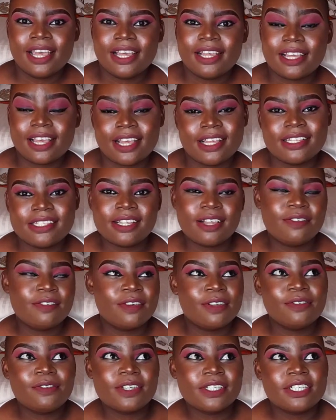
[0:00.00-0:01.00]
guys,
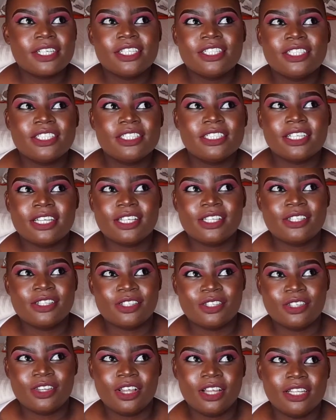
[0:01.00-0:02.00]
self-confrontation is
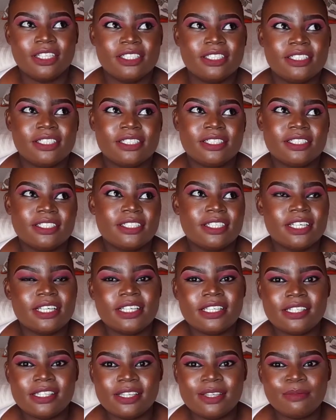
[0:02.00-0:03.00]
not
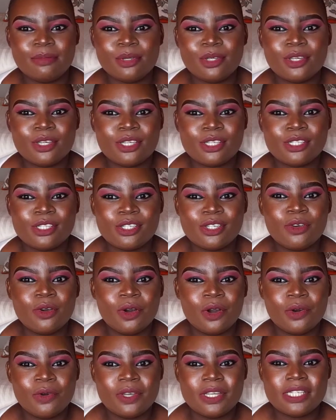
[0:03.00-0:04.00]
easy because you
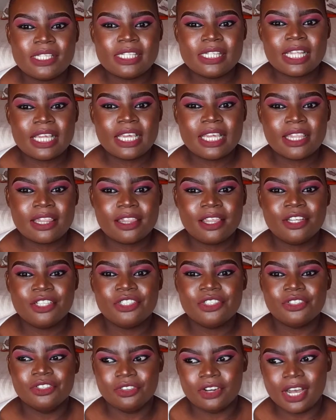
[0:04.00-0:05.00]
always think
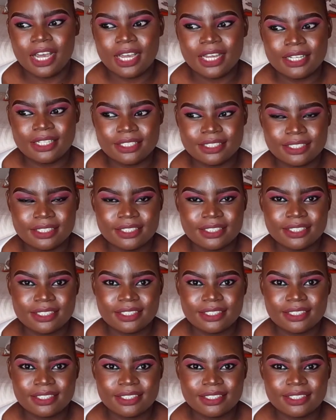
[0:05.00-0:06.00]
that you're right.
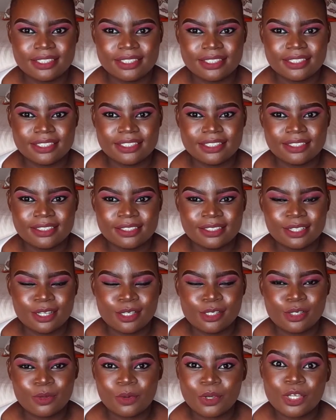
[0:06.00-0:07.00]

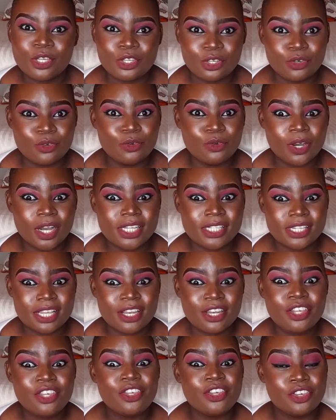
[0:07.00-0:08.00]
So when you are
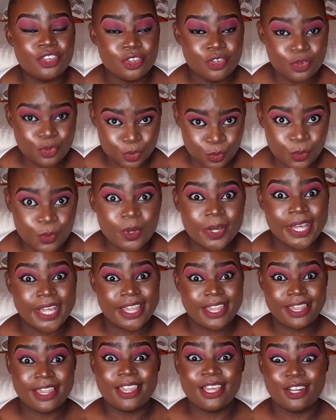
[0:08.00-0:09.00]
telling you
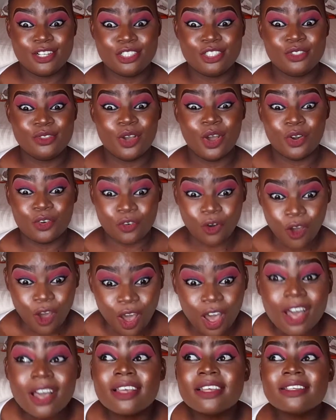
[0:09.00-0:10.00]
that you are
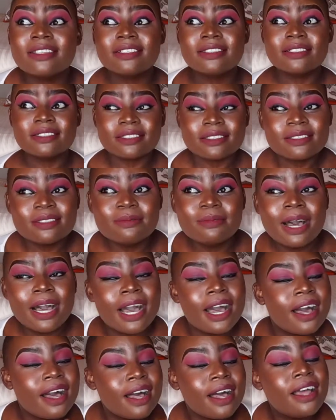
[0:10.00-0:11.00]
wrong,
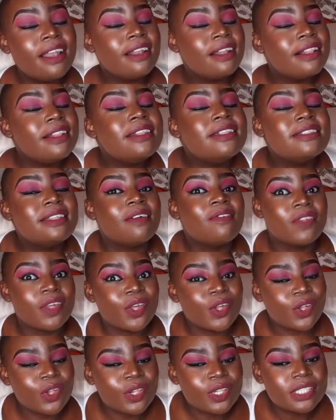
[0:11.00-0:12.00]
but a little
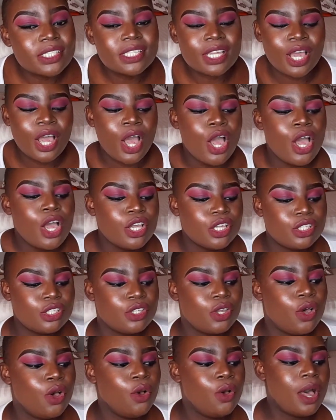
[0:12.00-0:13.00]
difficult.
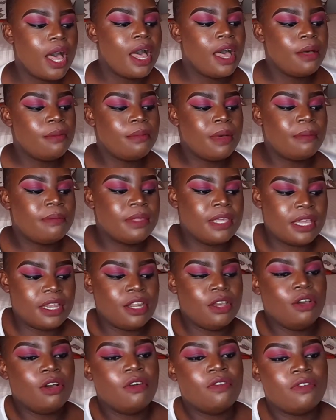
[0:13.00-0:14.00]
So I'm
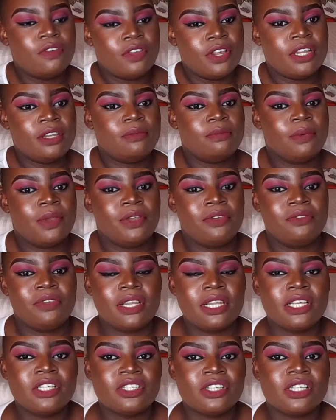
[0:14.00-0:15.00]
getting over it by
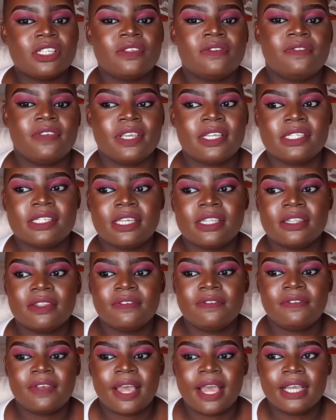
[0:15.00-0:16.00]
really just facing the
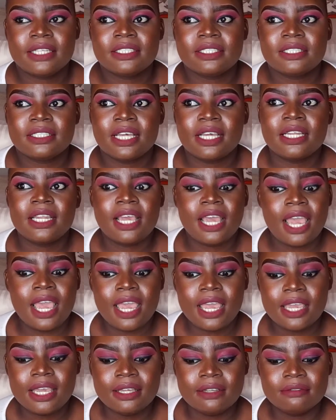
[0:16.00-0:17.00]
fact that,
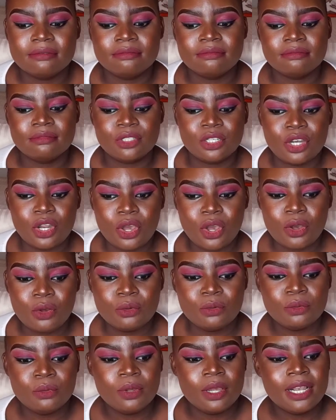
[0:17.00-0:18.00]
hey,
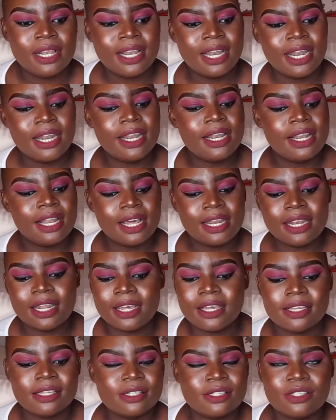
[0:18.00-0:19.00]
lana
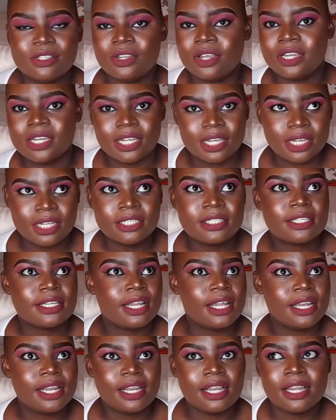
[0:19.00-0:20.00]
is not it.
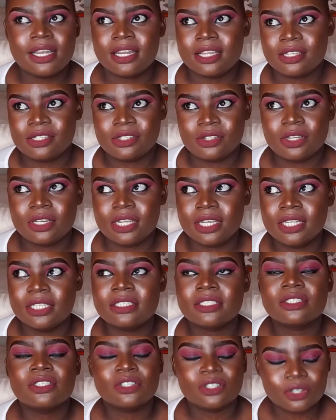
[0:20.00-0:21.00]
Lana is not
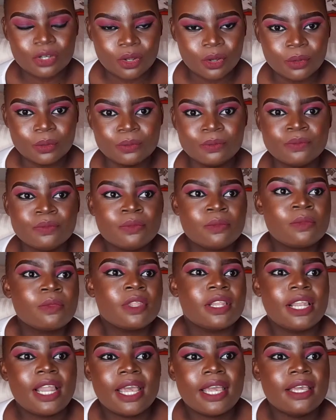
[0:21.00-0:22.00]
it.
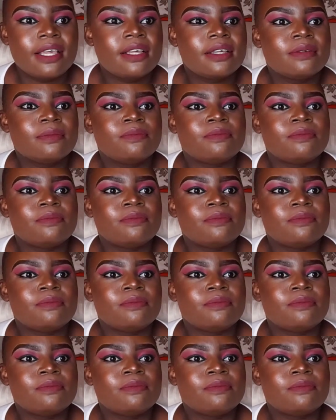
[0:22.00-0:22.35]
Like,